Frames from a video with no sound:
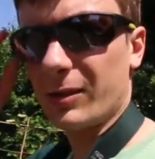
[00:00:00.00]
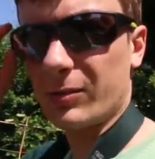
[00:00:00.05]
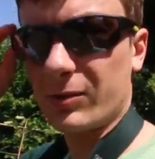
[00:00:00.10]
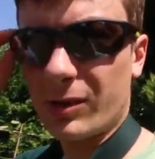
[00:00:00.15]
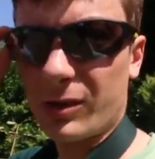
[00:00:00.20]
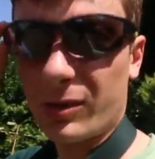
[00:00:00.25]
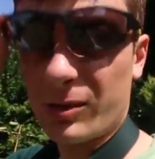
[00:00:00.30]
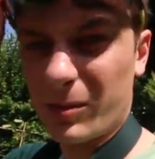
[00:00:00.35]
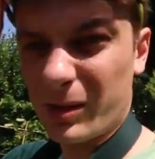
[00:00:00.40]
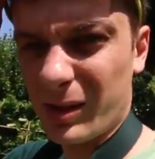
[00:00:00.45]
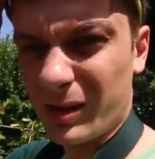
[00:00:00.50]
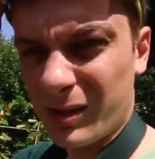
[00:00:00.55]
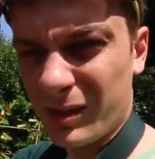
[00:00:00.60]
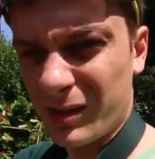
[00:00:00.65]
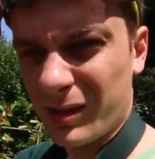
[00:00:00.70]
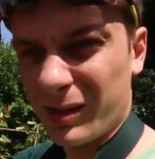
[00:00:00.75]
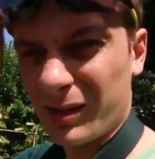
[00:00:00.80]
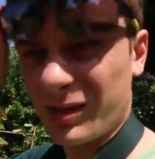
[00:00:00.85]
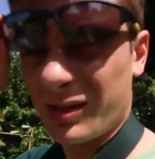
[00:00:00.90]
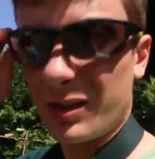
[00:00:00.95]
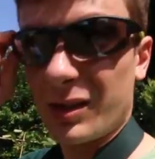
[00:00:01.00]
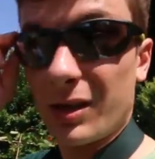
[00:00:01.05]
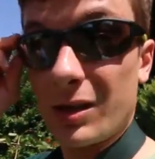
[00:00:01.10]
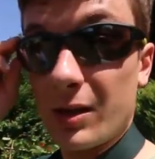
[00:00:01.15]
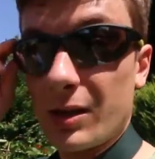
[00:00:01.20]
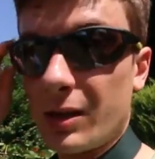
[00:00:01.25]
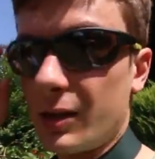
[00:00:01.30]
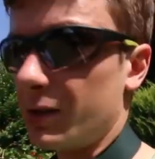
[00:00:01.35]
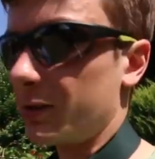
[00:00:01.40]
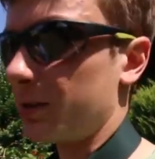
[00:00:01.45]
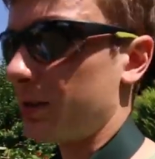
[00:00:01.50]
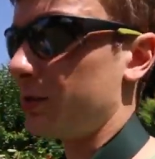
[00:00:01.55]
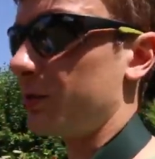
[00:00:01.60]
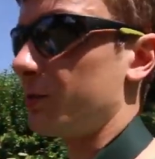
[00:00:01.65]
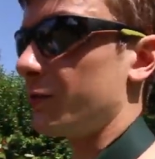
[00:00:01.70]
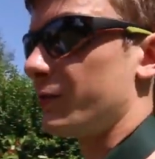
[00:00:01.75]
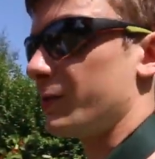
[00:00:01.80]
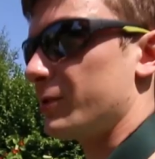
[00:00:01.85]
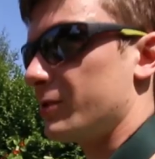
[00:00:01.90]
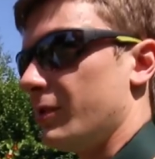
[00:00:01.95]
know how dark we are. I'll send you
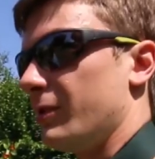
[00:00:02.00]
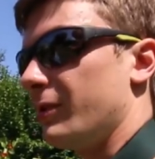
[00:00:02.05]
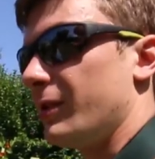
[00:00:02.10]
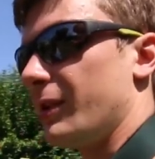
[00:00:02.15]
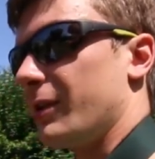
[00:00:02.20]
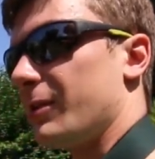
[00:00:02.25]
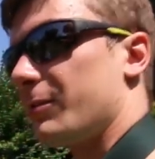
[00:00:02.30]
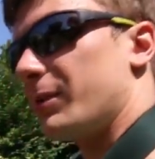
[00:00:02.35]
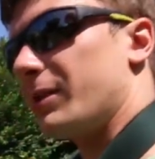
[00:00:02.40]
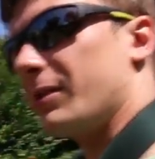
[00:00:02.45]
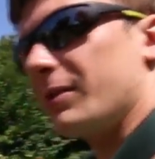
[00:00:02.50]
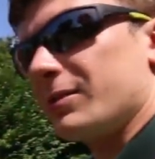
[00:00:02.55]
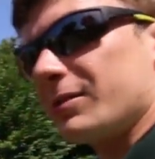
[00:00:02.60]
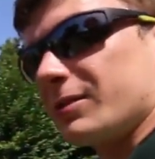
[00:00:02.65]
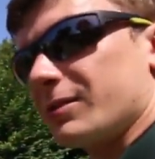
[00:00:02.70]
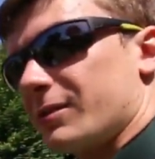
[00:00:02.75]
a photo. Yeah, that'd be nice.